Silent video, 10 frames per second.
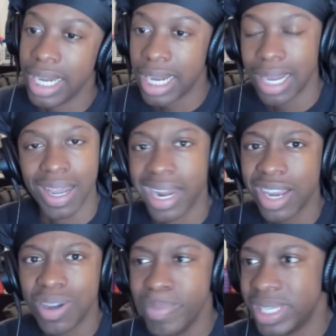I'm not
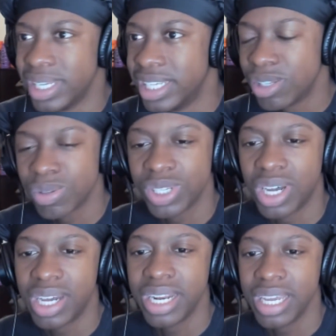going to miss this. This was
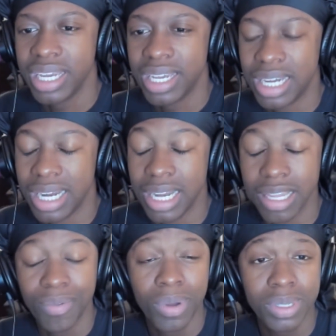on,
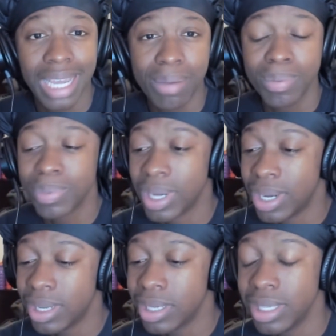what was the album
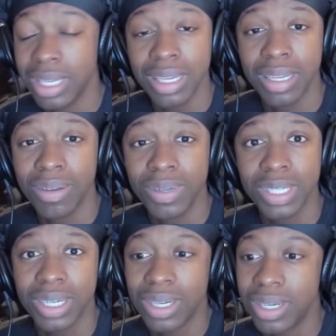called? What was
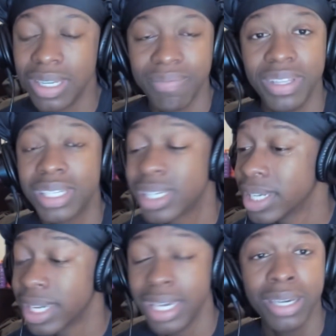it called? It Looks to
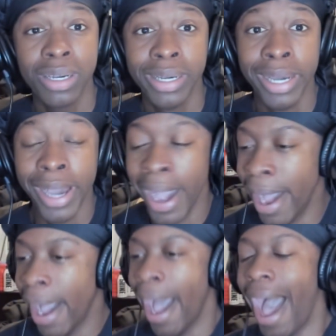Kill,
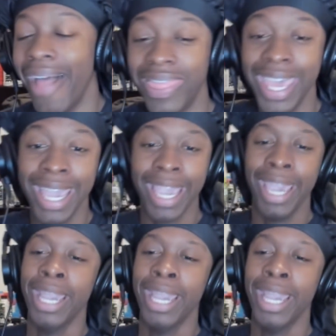I think.